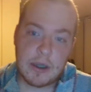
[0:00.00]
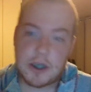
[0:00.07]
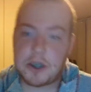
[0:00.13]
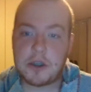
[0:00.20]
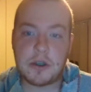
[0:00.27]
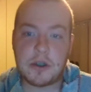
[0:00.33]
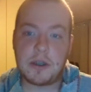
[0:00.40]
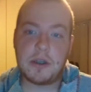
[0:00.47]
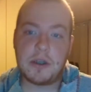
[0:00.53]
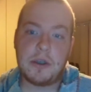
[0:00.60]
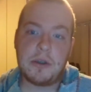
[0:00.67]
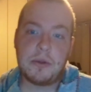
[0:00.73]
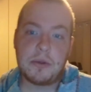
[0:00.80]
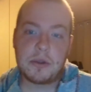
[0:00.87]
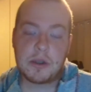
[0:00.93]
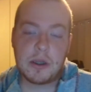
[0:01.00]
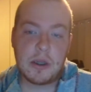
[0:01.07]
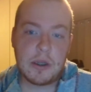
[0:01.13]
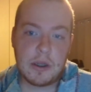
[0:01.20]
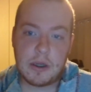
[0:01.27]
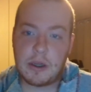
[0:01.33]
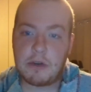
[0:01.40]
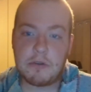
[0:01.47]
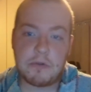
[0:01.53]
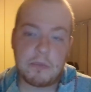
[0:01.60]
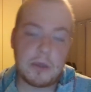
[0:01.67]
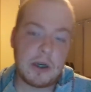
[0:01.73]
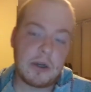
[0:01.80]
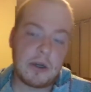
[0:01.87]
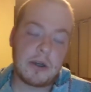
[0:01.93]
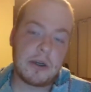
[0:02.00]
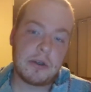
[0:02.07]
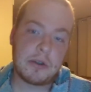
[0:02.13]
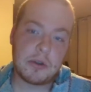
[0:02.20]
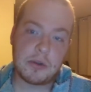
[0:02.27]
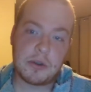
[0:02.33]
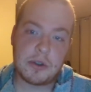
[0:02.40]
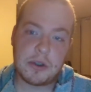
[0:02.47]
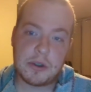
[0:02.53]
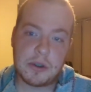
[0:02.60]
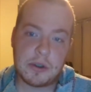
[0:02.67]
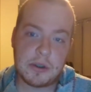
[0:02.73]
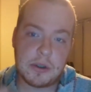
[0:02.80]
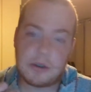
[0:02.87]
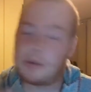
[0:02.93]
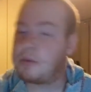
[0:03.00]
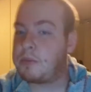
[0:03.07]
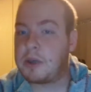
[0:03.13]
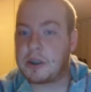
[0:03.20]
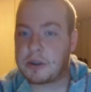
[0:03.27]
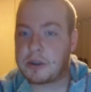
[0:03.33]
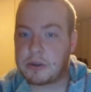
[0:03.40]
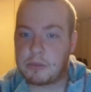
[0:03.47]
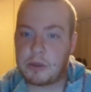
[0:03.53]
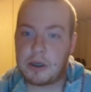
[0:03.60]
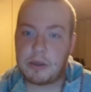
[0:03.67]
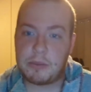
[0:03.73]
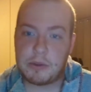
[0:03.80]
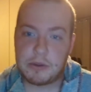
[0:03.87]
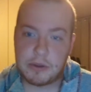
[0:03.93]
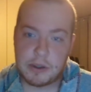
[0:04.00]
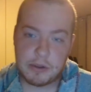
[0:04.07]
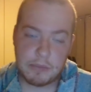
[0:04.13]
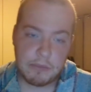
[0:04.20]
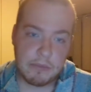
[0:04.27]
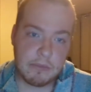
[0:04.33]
I tried to use Native American sources to the best of my ability.